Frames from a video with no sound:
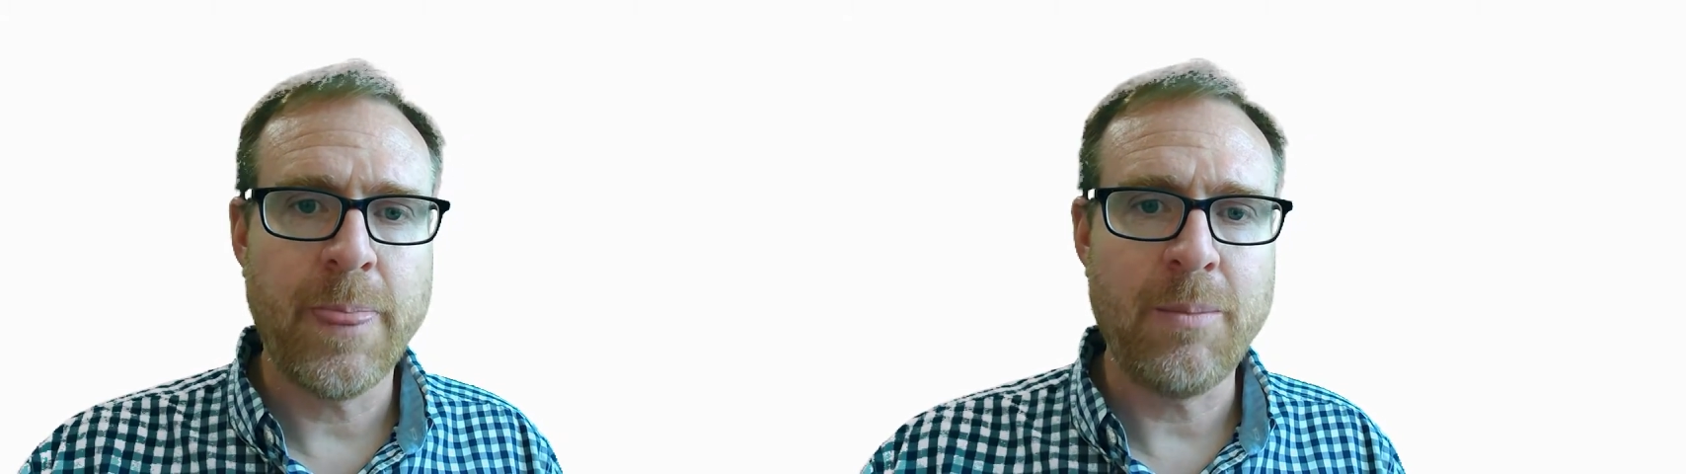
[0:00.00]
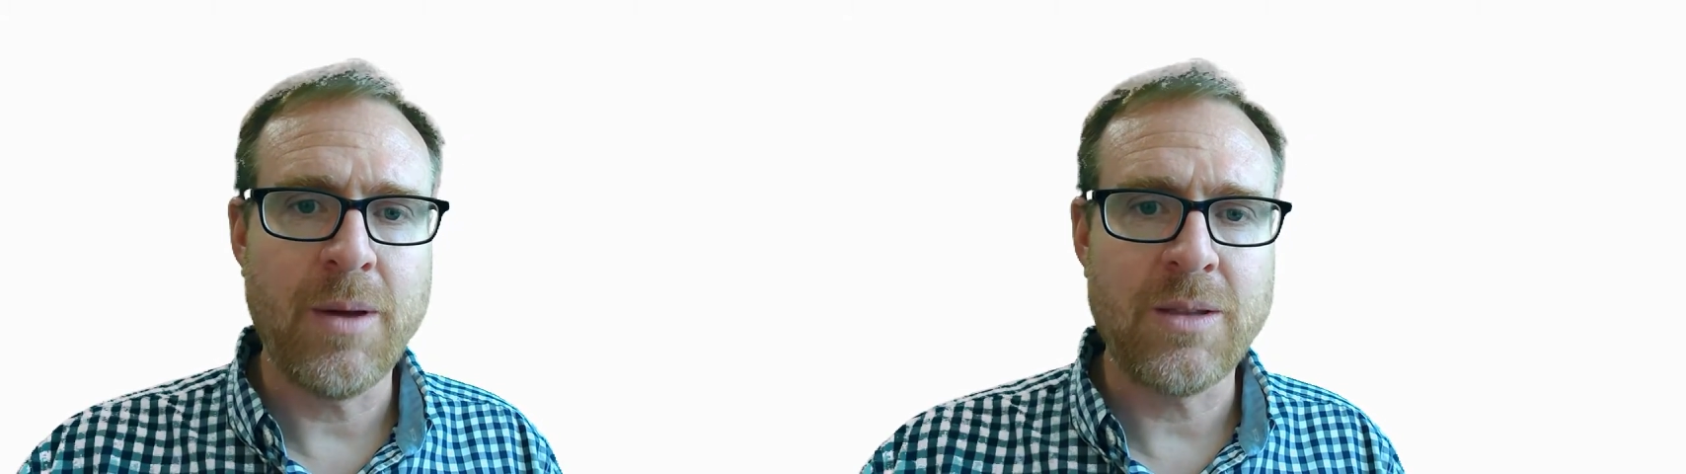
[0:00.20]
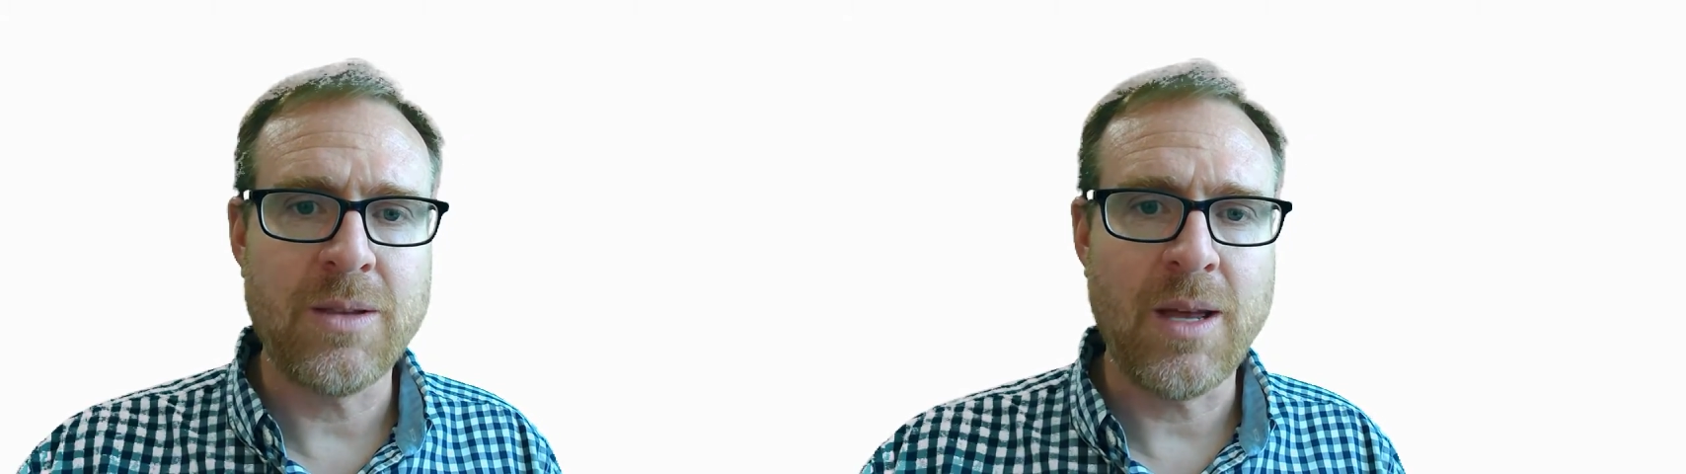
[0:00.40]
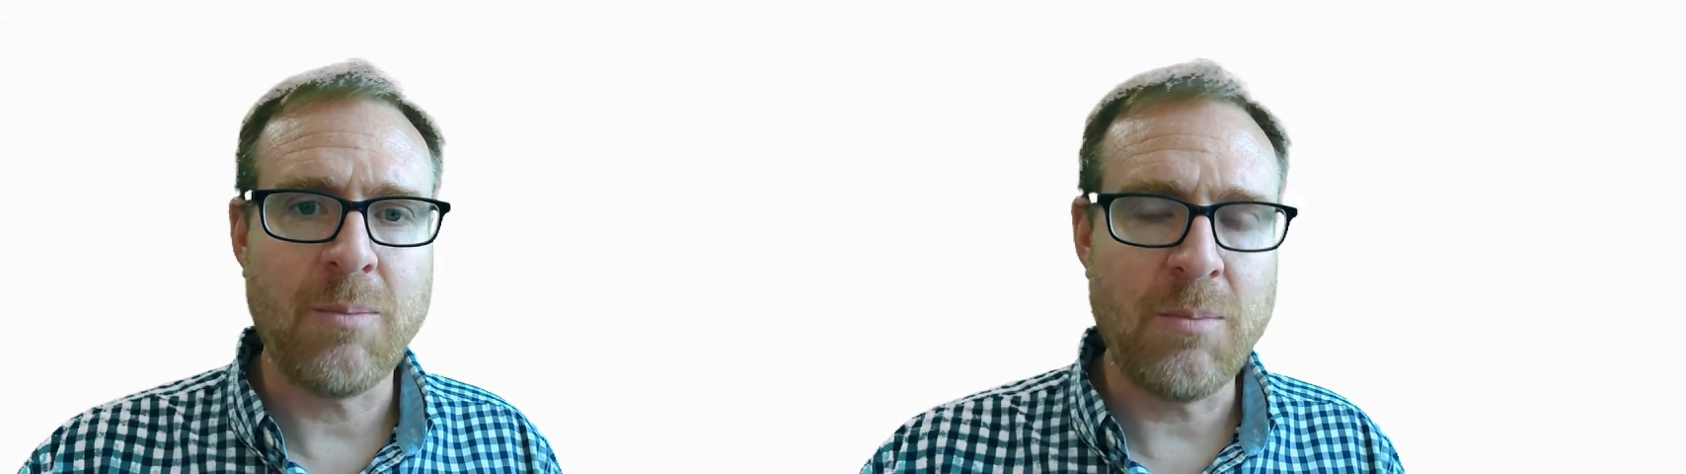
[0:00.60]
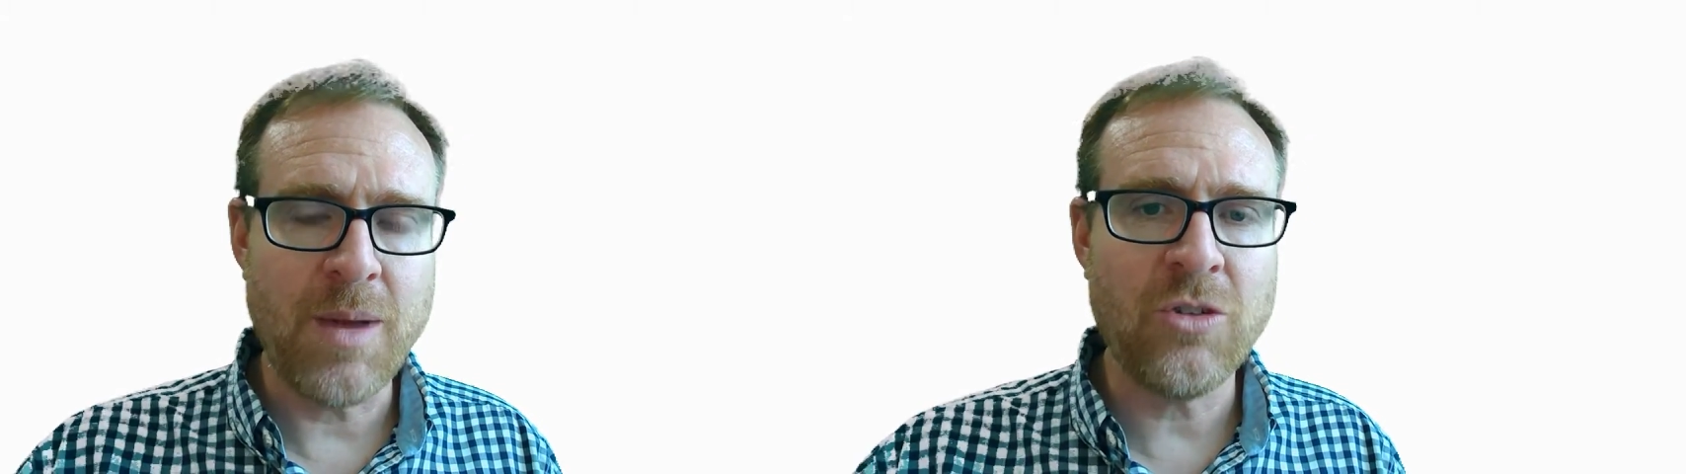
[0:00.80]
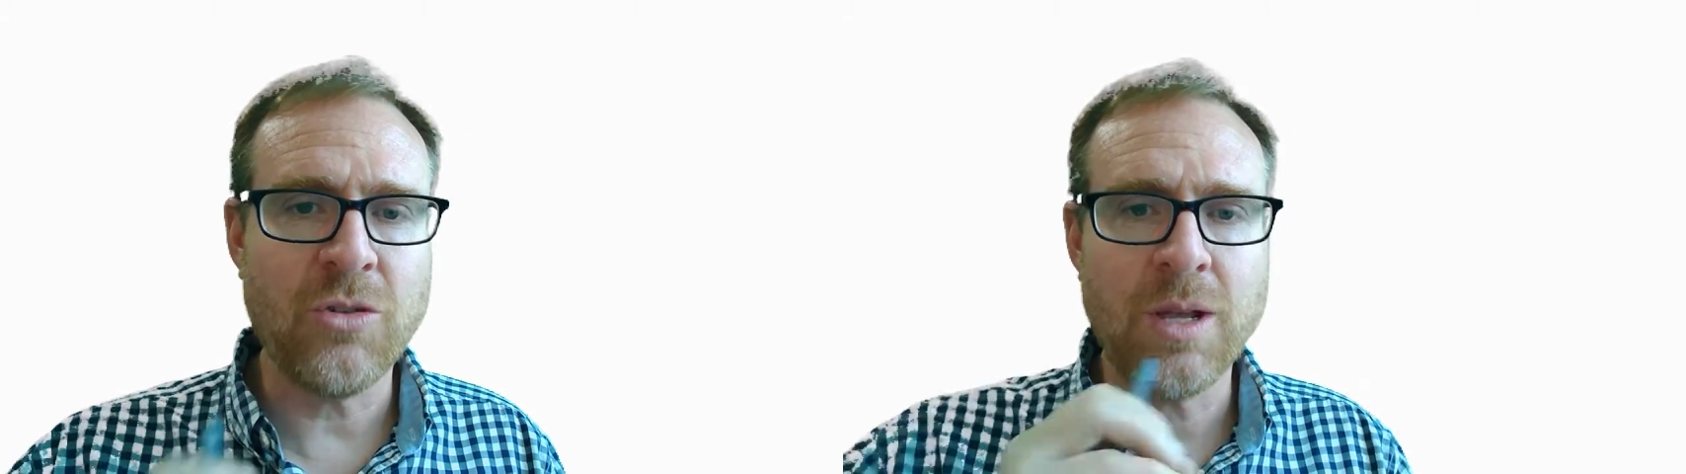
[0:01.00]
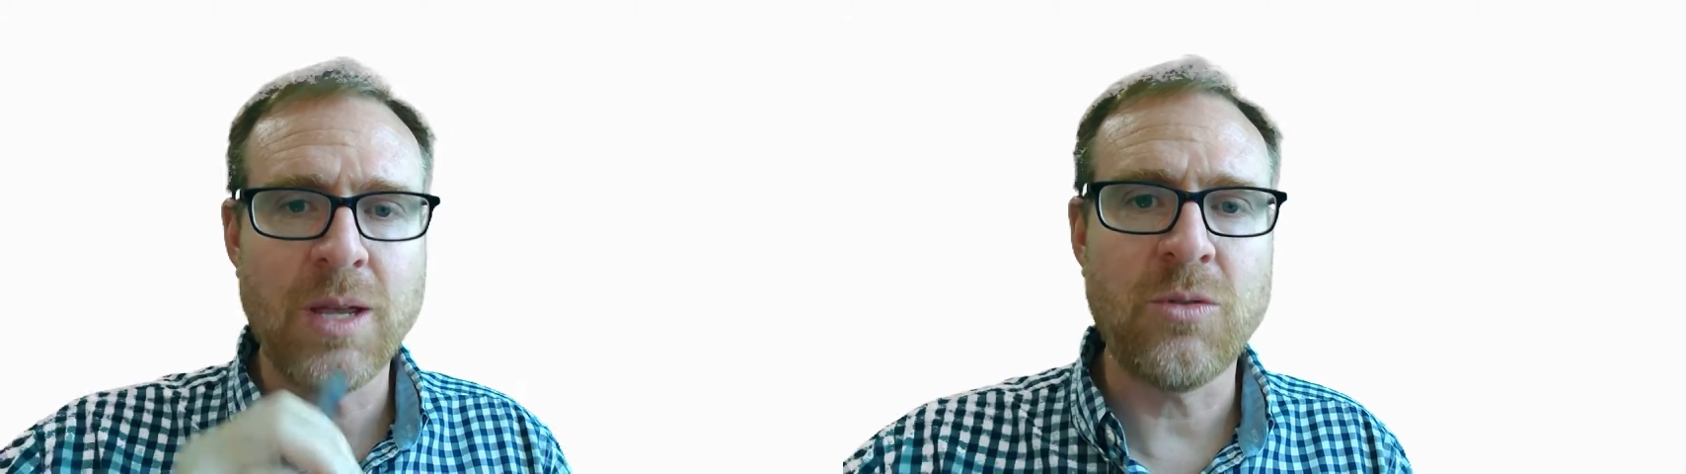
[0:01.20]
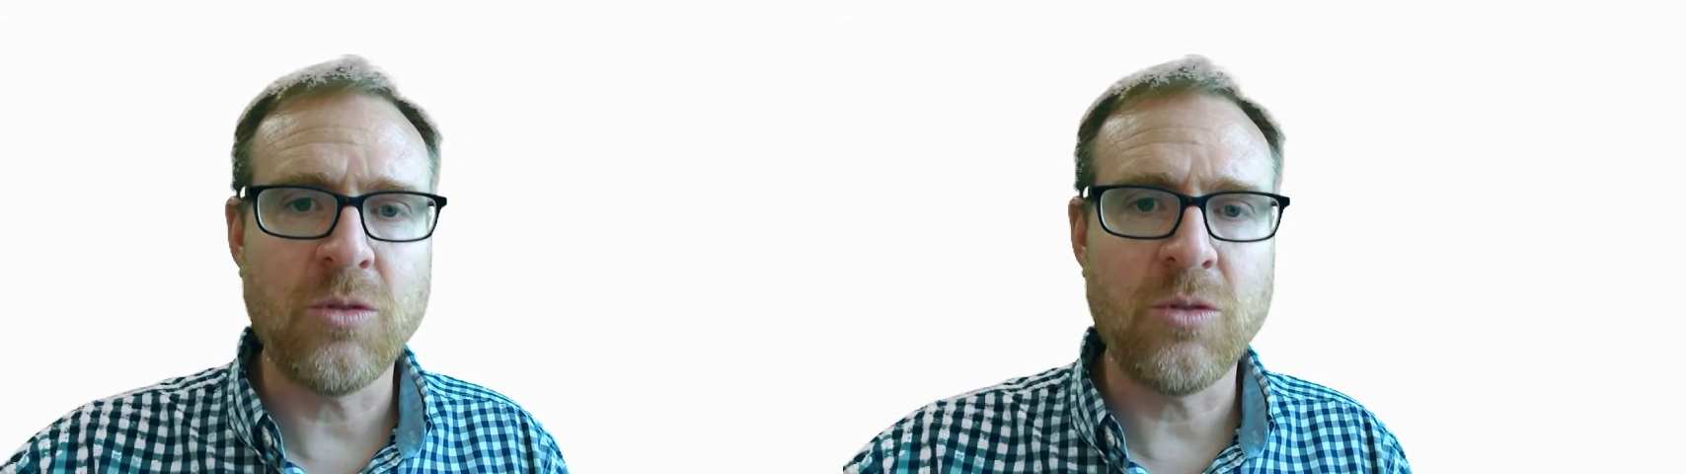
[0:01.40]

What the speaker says: but make sure to give some